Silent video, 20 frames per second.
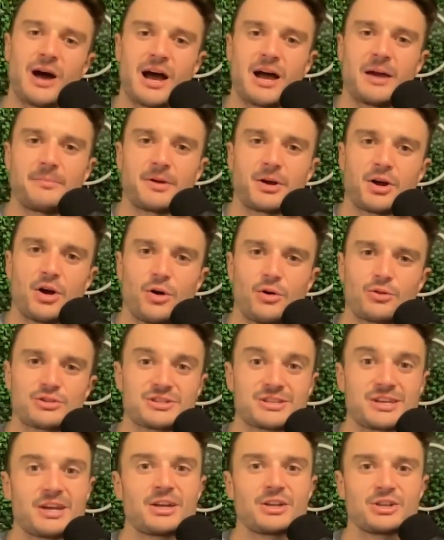I'm your
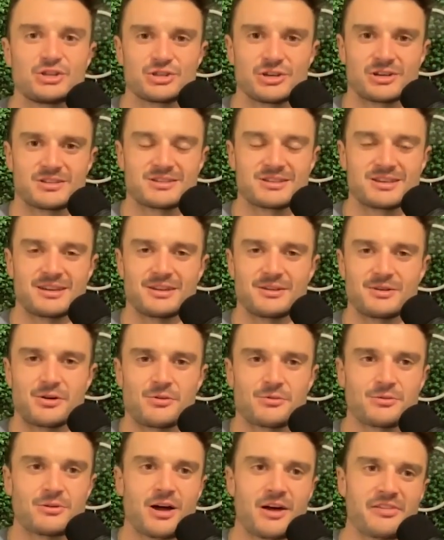host, Justin
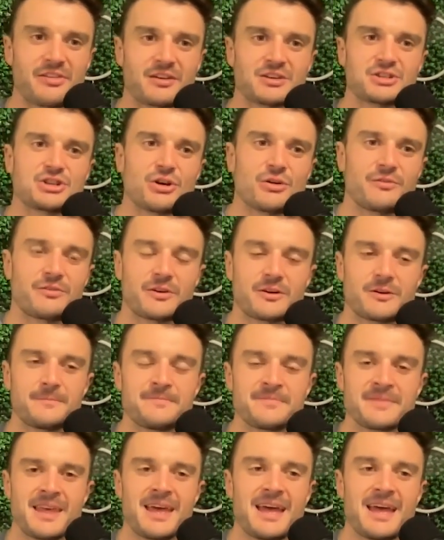Roethlingshoefer.